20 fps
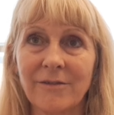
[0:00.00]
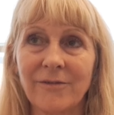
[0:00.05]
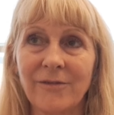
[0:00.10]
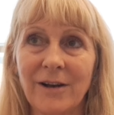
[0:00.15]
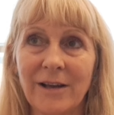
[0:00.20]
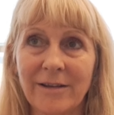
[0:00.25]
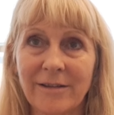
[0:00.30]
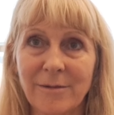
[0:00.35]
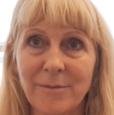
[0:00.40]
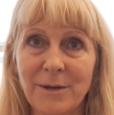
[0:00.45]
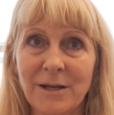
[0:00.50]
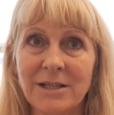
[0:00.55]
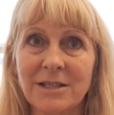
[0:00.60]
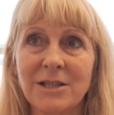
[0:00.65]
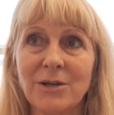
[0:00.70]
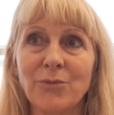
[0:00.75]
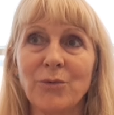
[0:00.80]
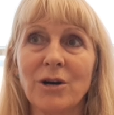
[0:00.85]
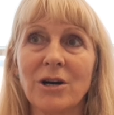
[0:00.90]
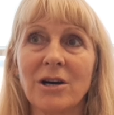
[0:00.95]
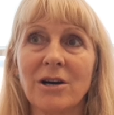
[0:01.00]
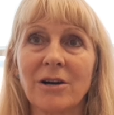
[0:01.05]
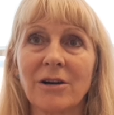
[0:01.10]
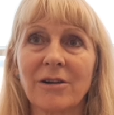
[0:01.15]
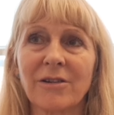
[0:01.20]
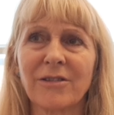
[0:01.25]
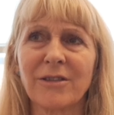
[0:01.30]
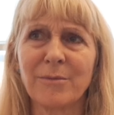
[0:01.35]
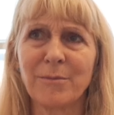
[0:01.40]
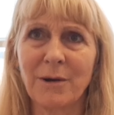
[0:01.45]
flexibility work,
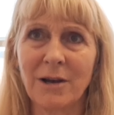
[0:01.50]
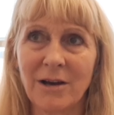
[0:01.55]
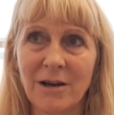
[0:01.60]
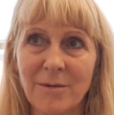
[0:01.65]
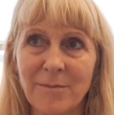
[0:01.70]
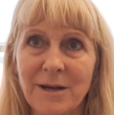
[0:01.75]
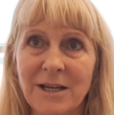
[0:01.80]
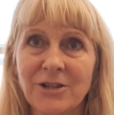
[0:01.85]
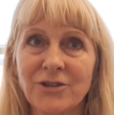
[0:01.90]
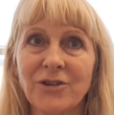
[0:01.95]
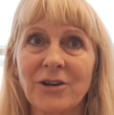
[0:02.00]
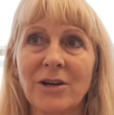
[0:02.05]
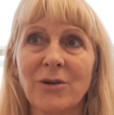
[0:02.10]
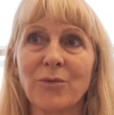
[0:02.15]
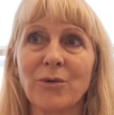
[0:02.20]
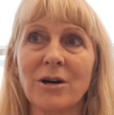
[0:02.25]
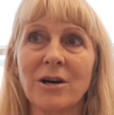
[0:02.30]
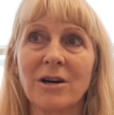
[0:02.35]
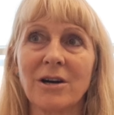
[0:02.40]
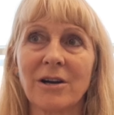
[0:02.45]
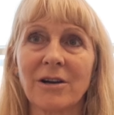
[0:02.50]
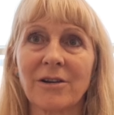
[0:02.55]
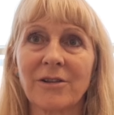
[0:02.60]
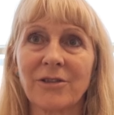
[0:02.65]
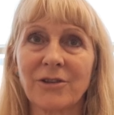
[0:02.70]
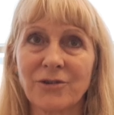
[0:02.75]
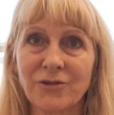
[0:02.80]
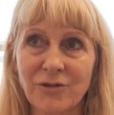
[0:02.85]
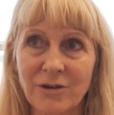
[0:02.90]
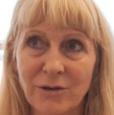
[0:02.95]
the plyometric work,
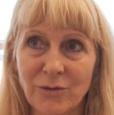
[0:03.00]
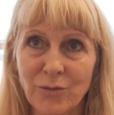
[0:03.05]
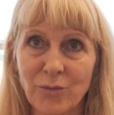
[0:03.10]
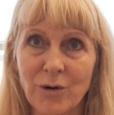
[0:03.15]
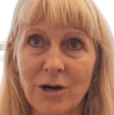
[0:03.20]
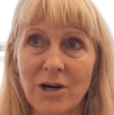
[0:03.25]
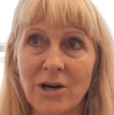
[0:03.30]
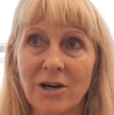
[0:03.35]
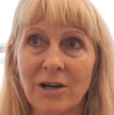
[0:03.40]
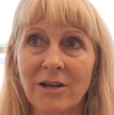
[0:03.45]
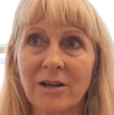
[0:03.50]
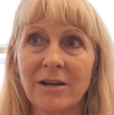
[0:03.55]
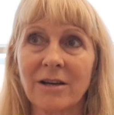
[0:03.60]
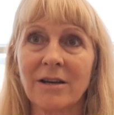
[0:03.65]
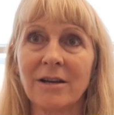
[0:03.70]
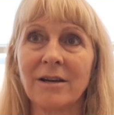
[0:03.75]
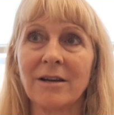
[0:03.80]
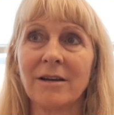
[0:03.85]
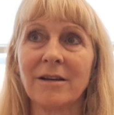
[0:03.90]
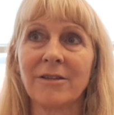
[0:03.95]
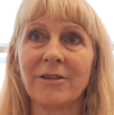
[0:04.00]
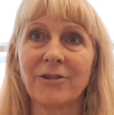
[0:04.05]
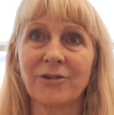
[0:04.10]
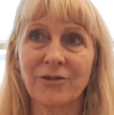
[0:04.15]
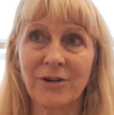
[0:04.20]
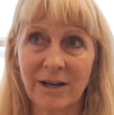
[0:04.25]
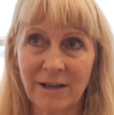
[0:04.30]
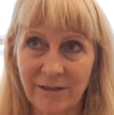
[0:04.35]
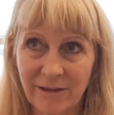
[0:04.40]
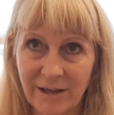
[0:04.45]
the drill work, the
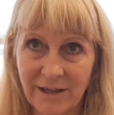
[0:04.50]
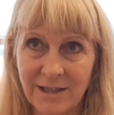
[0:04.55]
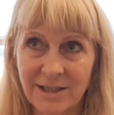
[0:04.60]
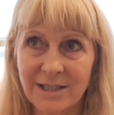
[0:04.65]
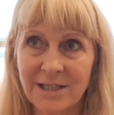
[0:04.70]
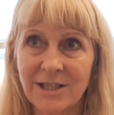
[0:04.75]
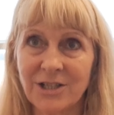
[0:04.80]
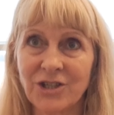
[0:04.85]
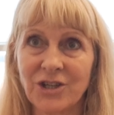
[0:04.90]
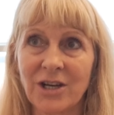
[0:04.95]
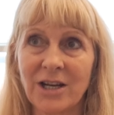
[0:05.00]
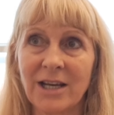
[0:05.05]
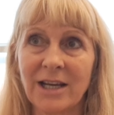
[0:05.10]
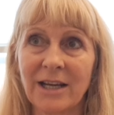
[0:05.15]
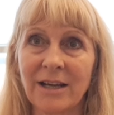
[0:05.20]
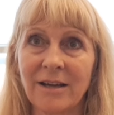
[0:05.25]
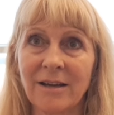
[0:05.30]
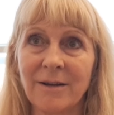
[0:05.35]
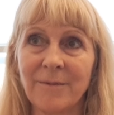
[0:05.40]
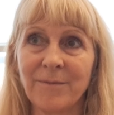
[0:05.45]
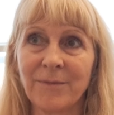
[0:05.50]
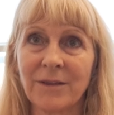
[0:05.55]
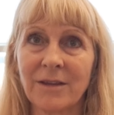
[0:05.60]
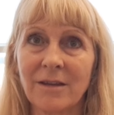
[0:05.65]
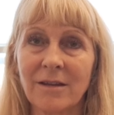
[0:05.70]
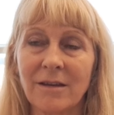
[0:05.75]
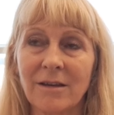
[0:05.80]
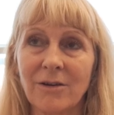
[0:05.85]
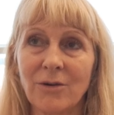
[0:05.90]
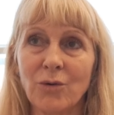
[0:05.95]
strength and conditioning,
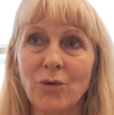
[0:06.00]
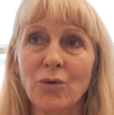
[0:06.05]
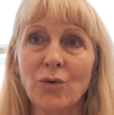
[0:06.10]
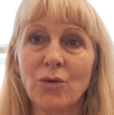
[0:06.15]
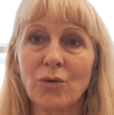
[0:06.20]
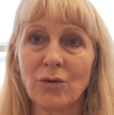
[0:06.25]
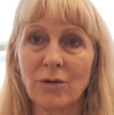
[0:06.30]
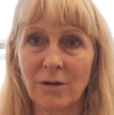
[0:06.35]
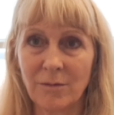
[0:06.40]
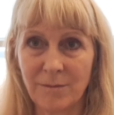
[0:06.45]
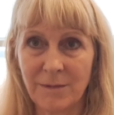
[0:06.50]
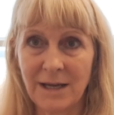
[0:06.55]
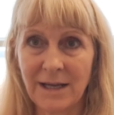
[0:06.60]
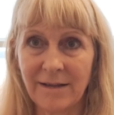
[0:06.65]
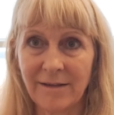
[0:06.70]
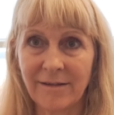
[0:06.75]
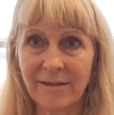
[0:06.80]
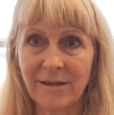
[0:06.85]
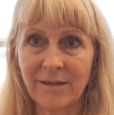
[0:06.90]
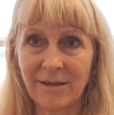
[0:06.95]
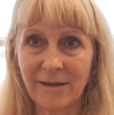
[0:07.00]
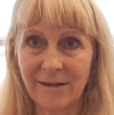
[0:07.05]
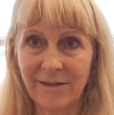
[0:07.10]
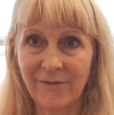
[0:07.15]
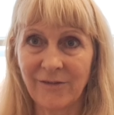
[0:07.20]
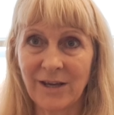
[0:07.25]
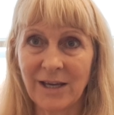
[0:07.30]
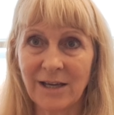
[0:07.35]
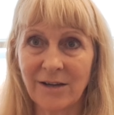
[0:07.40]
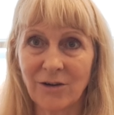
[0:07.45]
all means that this
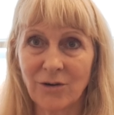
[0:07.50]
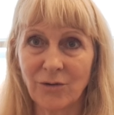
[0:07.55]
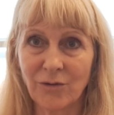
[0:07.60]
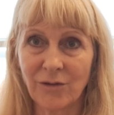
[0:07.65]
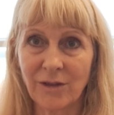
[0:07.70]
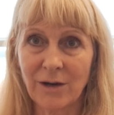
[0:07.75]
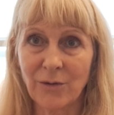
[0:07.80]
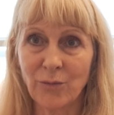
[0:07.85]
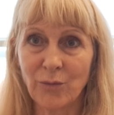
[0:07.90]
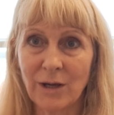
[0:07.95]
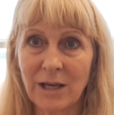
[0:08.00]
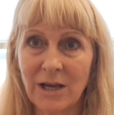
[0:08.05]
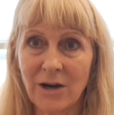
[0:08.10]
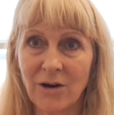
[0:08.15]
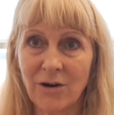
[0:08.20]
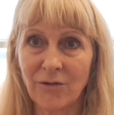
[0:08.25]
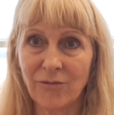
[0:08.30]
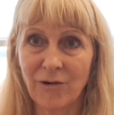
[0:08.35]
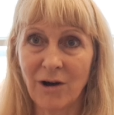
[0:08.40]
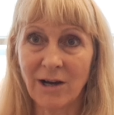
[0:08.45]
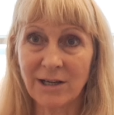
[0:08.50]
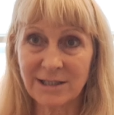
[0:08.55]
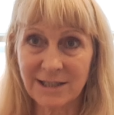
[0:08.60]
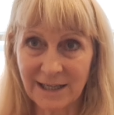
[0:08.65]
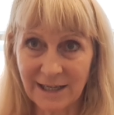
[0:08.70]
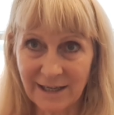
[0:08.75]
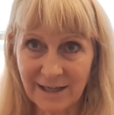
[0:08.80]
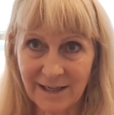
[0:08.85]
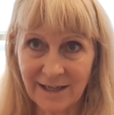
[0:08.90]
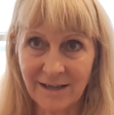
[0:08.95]
vehicle that we are
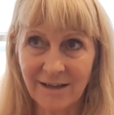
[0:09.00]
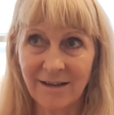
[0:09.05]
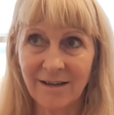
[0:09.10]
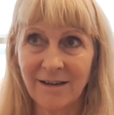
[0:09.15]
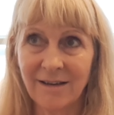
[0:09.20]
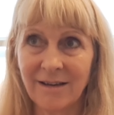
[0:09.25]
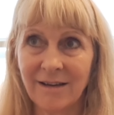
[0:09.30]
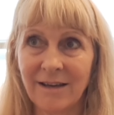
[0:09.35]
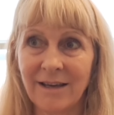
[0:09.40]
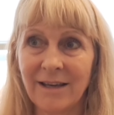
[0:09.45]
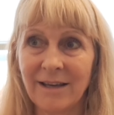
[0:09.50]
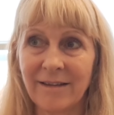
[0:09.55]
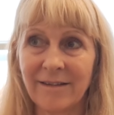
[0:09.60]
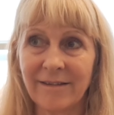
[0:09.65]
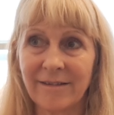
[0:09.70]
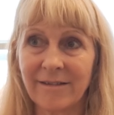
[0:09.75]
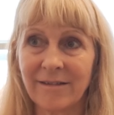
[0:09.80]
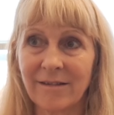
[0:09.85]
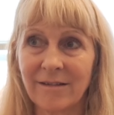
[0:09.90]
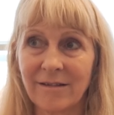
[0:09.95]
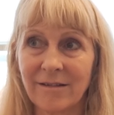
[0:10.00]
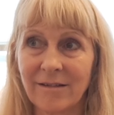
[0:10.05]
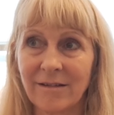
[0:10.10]
riding in is